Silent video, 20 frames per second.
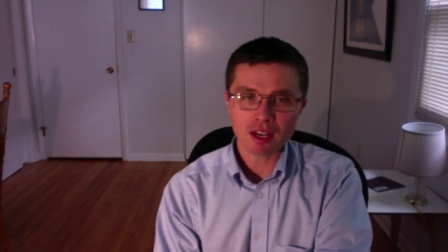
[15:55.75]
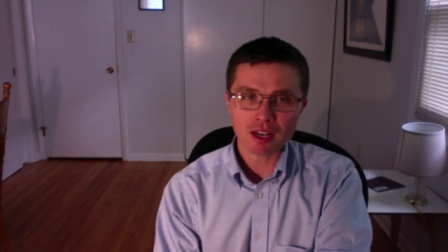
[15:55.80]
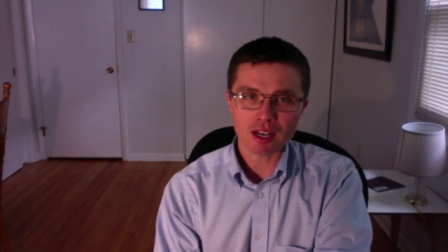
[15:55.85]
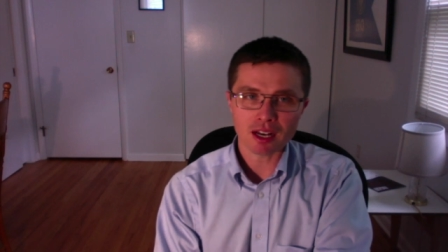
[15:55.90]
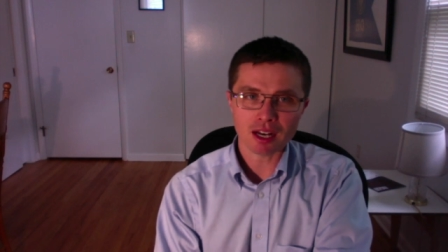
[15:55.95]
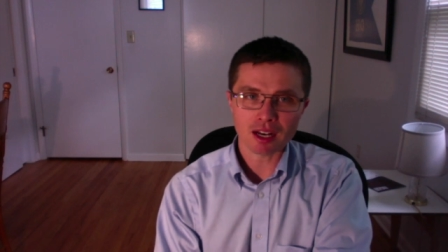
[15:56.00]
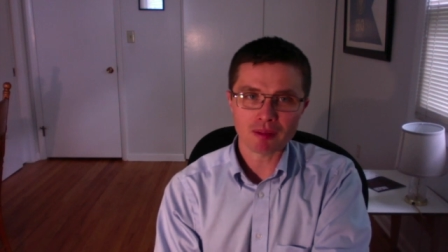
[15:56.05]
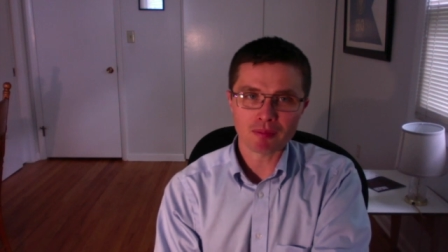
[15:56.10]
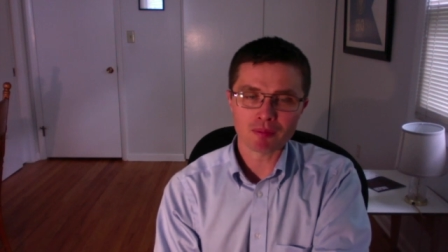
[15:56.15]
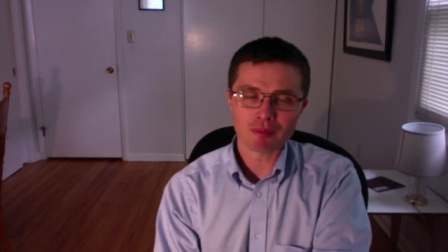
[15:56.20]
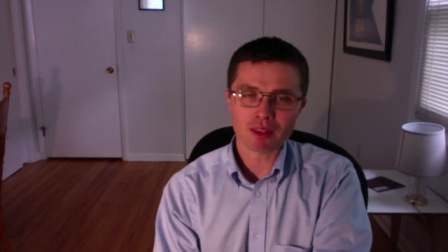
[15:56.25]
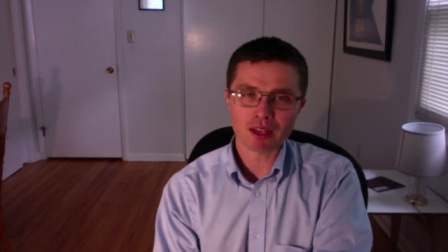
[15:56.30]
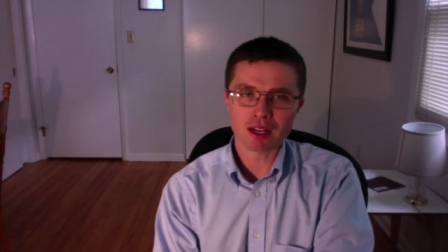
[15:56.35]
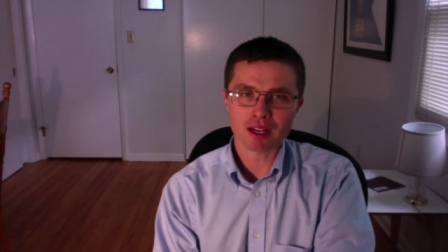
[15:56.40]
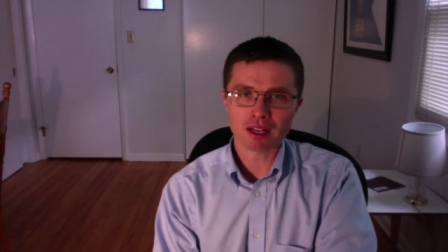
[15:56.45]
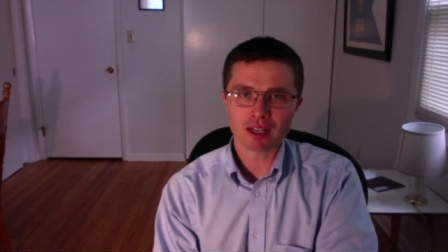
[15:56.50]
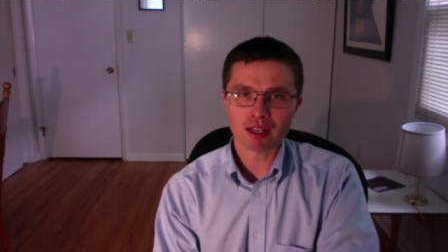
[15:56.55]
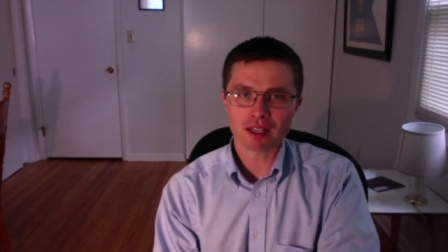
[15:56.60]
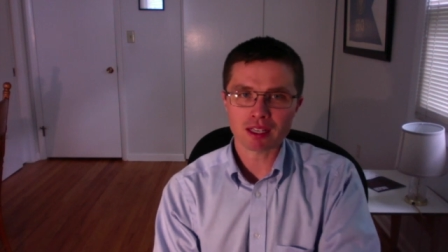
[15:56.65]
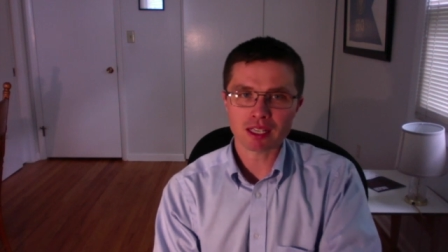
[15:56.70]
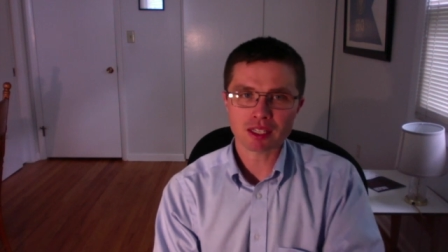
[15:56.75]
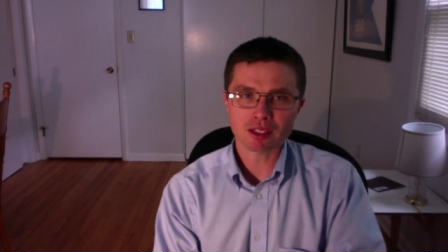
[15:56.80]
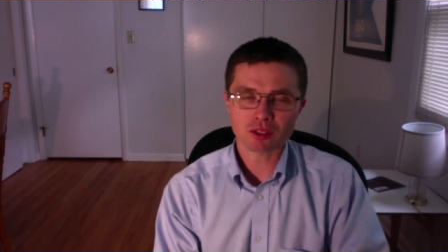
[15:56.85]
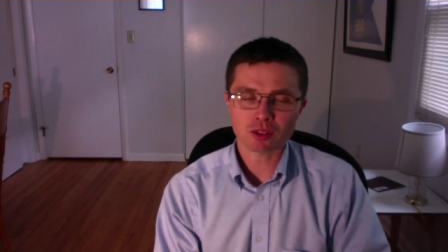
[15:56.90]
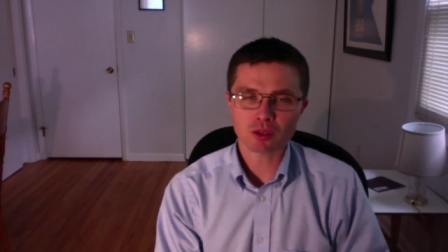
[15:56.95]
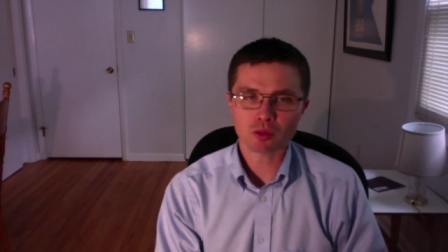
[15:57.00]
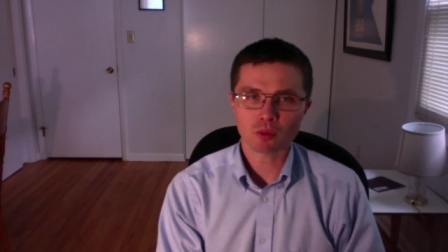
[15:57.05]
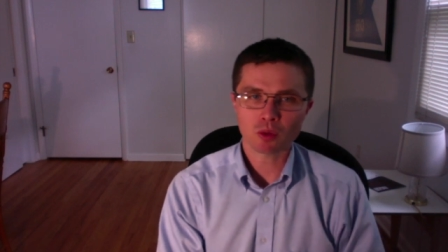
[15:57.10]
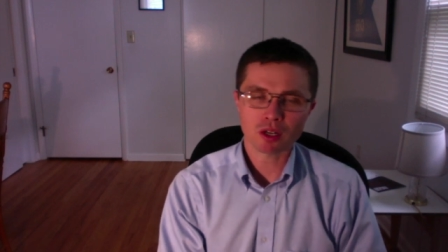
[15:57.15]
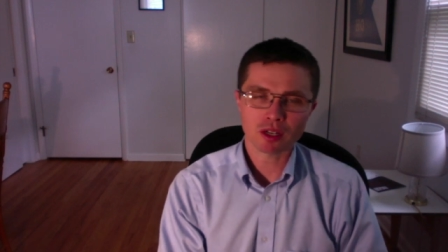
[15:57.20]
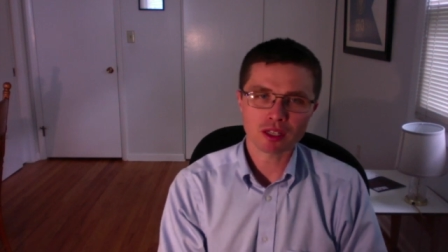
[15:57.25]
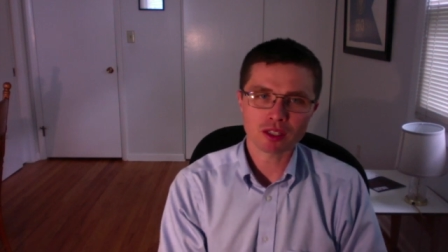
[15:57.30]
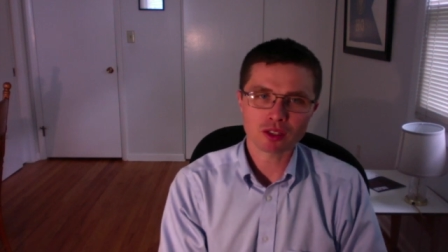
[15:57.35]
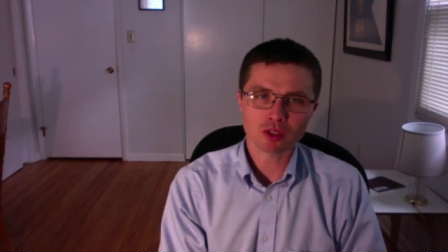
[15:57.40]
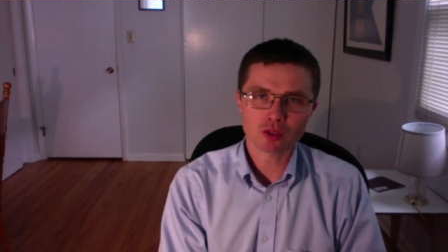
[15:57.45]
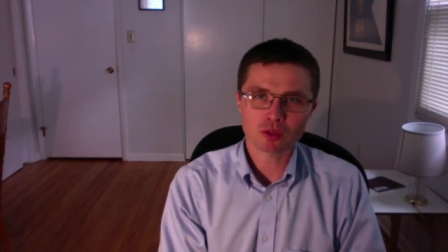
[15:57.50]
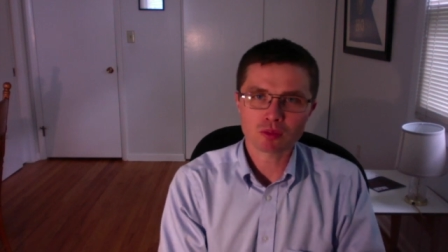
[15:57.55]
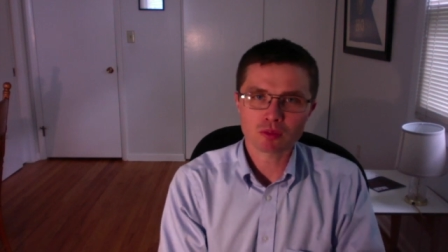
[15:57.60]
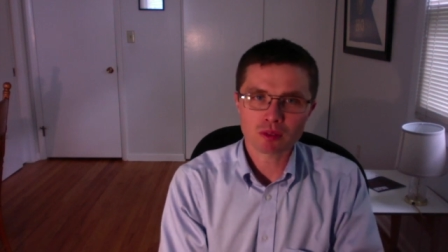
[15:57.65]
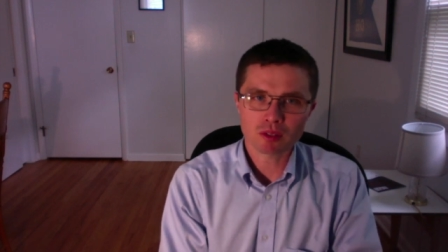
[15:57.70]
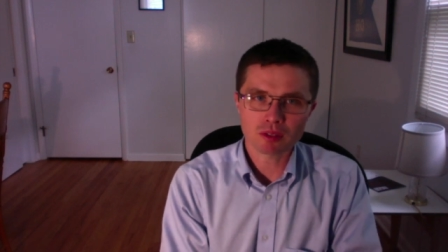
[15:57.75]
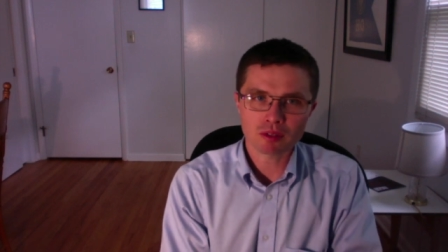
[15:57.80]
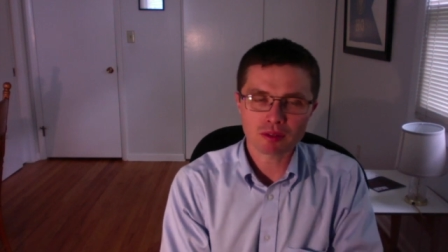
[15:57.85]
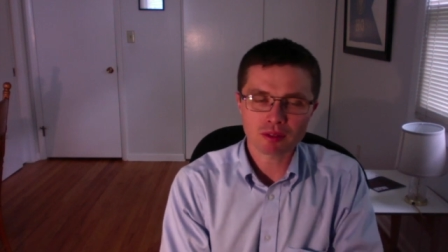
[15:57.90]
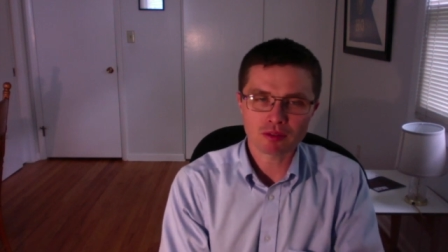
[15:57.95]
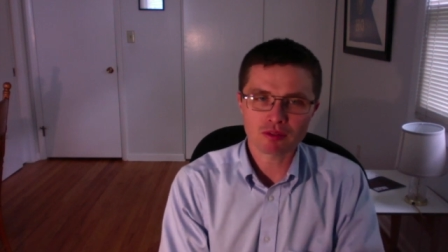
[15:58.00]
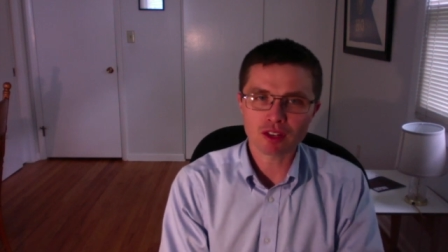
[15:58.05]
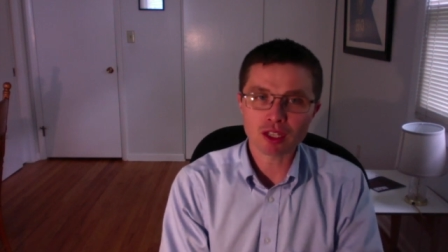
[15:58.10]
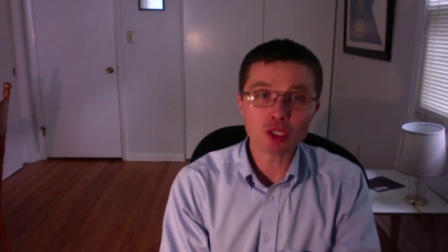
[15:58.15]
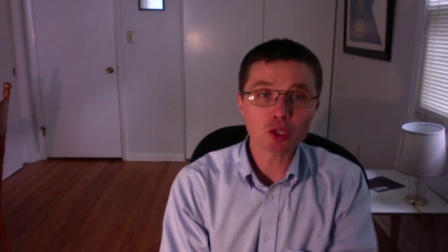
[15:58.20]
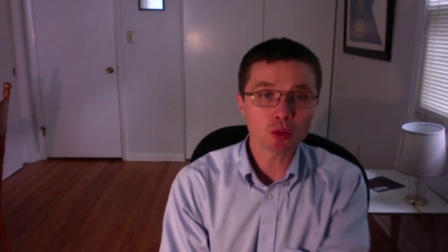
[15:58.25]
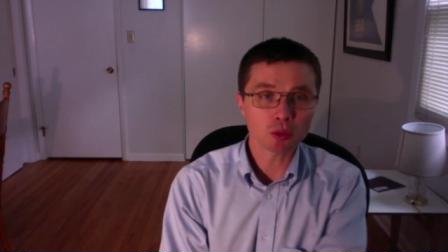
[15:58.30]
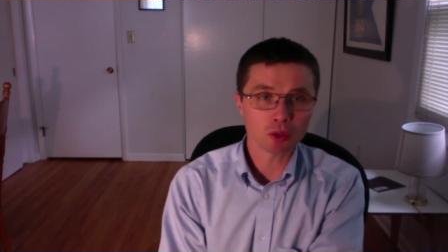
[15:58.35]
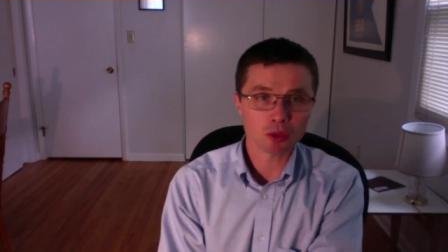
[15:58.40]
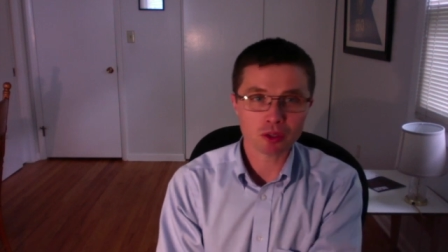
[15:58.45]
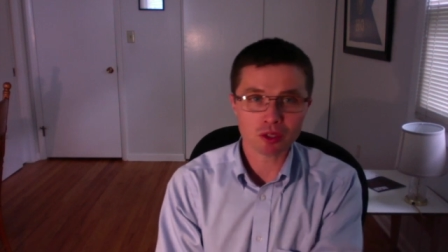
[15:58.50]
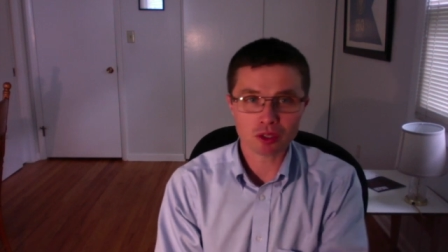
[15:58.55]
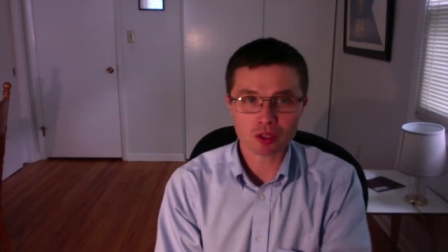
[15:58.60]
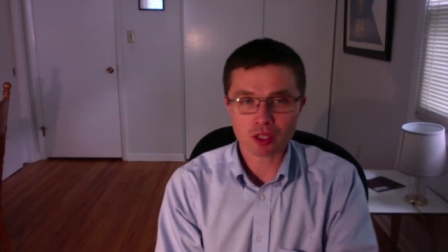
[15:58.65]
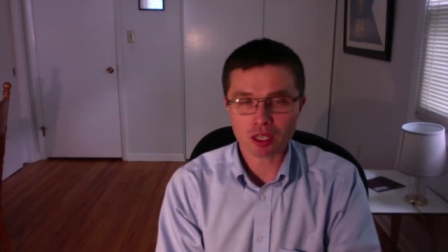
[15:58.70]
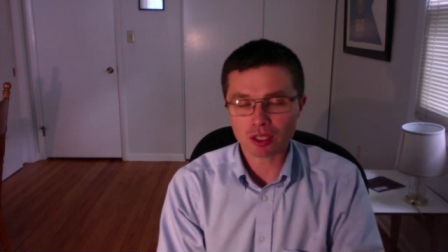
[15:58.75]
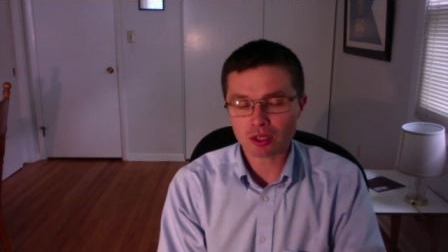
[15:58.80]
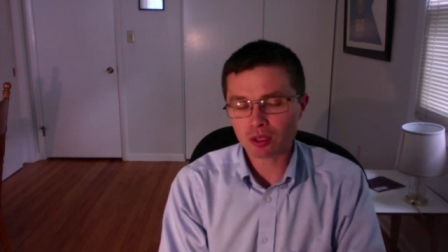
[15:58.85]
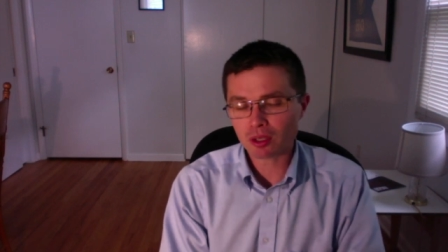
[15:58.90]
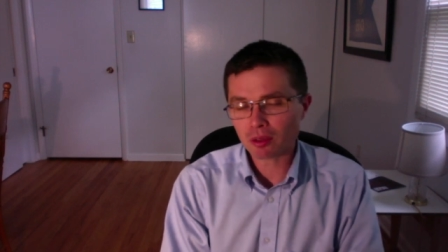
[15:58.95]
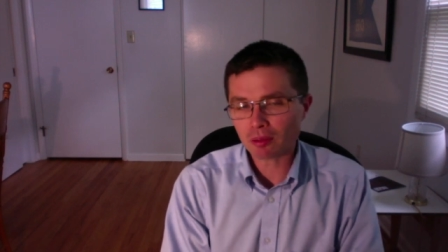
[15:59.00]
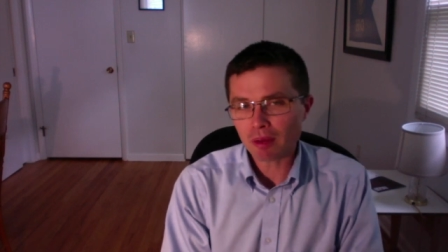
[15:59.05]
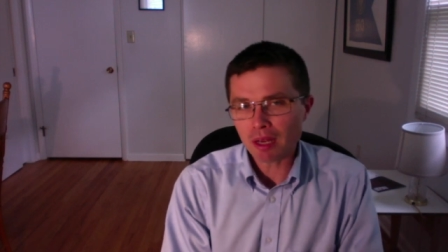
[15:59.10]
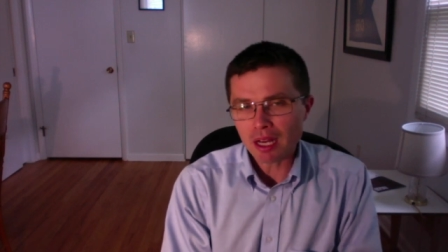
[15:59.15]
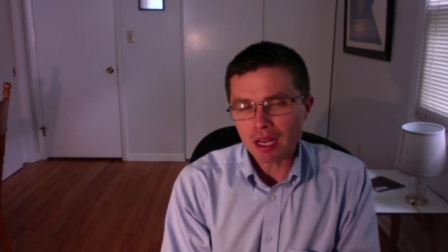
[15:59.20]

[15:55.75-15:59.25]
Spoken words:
one of his eventual successor.